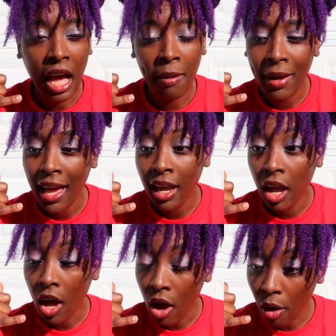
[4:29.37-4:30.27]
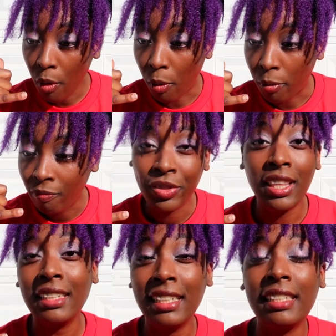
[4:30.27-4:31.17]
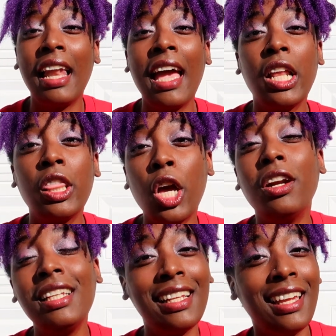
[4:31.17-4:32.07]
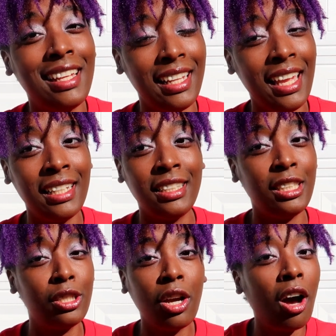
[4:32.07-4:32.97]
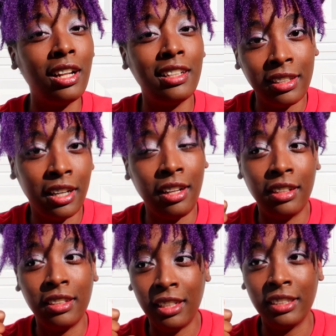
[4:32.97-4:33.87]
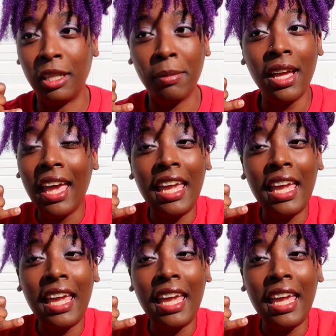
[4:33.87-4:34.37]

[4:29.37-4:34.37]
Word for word: I'm like, oh, this is like thirty seconds in just to call in a dealership.